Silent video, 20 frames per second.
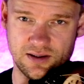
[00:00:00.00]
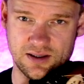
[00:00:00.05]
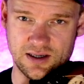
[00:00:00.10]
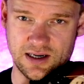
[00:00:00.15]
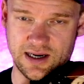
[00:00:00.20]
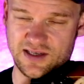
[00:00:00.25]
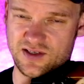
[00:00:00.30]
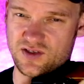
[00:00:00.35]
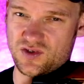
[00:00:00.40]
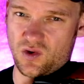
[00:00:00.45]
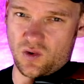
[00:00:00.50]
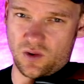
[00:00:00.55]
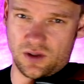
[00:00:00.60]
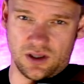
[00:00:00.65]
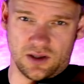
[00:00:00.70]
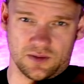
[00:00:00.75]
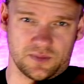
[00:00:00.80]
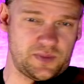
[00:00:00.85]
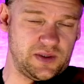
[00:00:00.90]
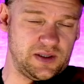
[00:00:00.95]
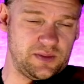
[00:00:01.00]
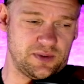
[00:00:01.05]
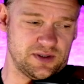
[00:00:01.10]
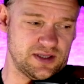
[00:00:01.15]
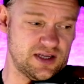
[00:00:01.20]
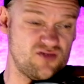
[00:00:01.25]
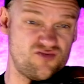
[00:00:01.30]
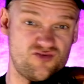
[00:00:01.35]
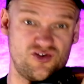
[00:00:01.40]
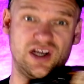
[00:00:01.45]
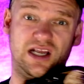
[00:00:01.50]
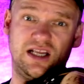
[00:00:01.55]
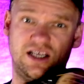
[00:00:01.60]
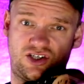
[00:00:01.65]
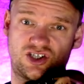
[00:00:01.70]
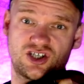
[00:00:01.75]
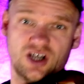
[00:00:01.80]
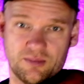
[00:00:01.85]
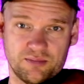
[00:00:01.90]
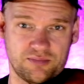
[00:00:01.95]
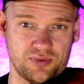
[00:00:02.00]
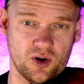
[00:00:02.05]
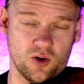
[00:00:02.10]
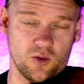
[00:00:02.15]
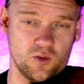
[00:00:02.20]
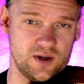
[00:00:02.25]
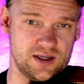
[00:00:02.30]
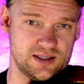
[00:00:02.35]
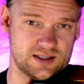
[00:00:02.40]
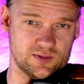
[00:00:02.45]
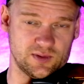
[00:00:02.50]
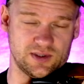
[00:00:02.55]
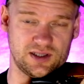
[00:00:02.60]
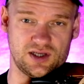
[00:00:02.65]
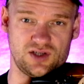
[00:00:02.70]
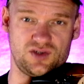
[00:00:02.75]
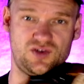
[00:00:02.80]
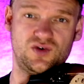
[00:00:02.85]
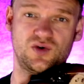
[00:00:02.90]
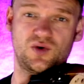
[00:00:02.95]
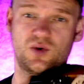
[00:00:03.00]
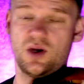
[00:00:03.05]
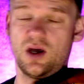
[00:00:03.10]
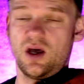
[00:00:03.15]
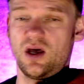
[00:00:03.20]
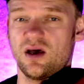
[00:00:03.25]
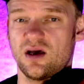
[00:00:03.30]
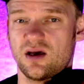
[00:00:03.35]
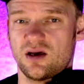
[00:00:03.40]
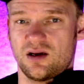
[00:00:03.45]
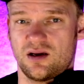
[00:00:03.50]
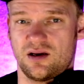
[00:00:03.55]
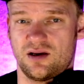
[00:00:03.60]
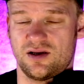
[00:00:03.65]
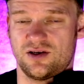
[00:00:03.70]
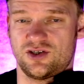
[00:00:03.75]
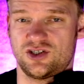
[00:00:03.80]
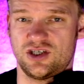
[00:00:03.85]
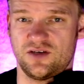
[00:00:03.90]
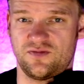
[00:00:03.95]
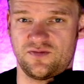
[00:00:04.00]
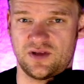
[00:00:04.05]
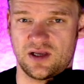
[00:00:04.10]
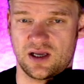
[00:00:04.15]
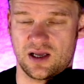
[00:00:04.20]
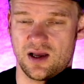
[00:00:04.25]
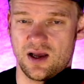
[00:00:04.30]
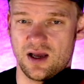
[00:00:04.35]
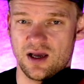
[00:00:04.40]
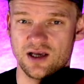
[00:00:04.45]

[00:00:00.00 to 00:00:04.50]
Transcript: I saw a lot of people, they really jump always when they do a shifting.